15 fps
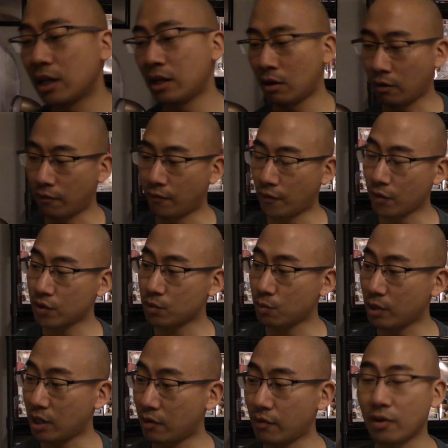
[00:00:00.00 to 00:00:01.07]
her first
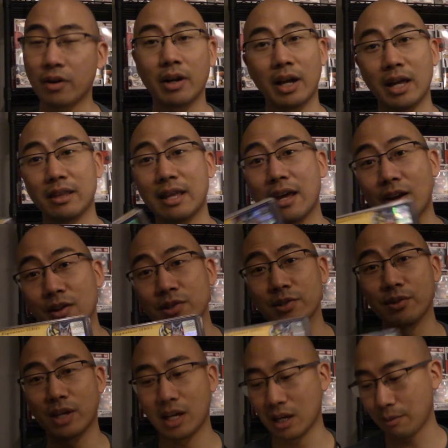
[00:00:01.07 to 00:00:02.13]
one ever, and that also
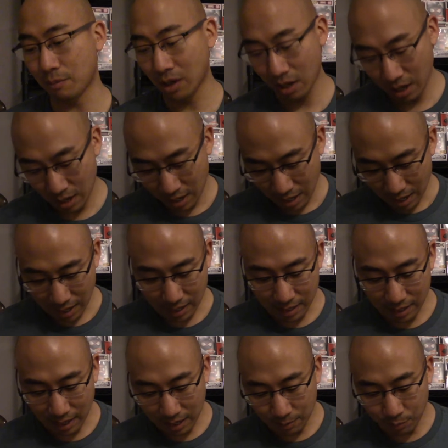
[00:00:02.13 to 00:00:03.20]
came at a
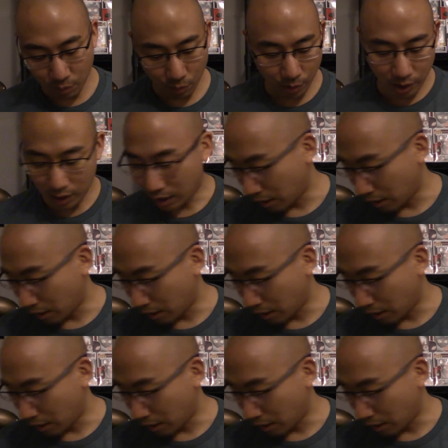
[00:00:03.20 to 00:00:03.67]
9.8.